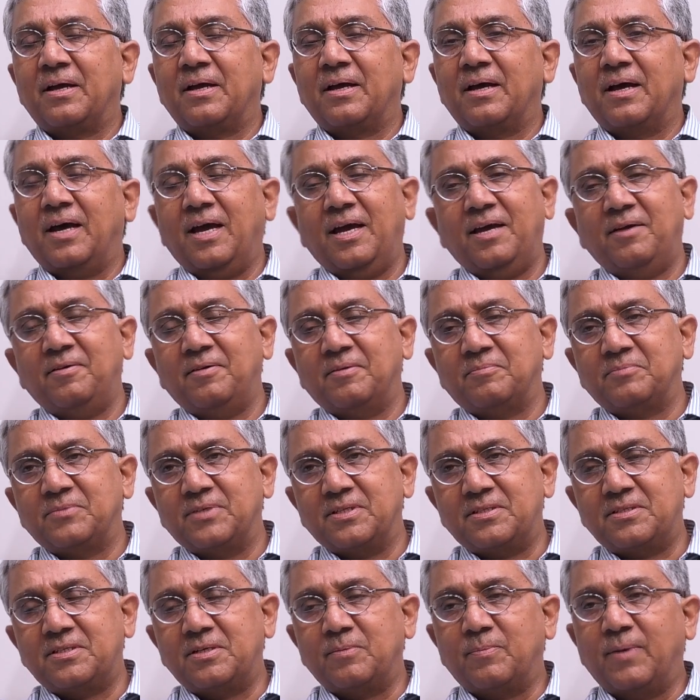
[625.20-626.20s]
I am
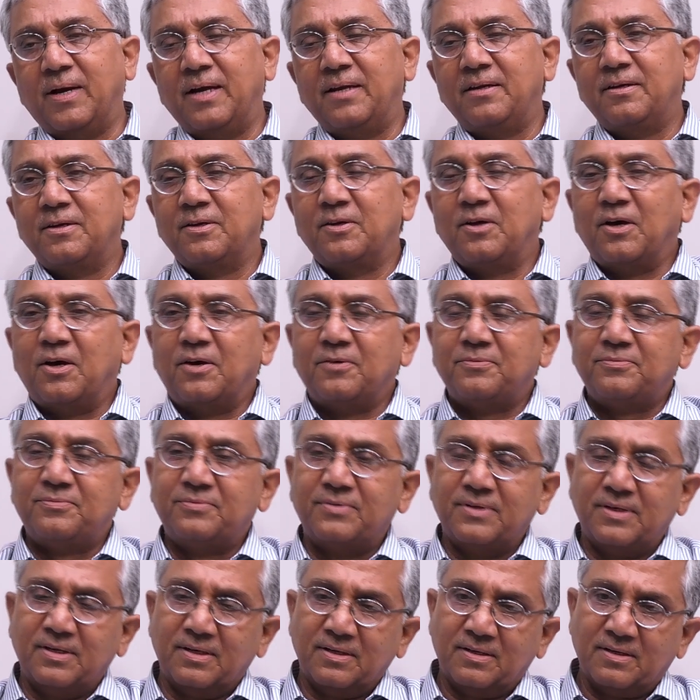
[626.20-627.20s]
just reminded of
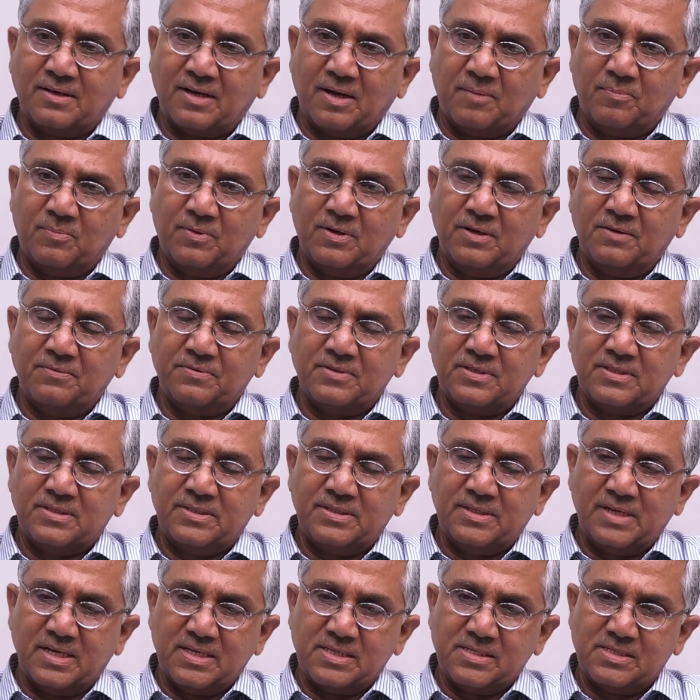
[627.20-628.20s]
a couple of
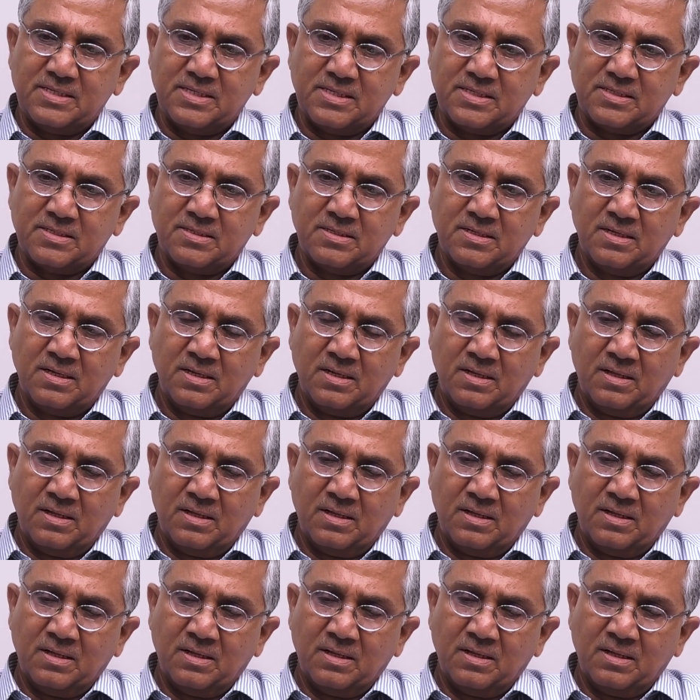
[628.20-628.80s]
instances.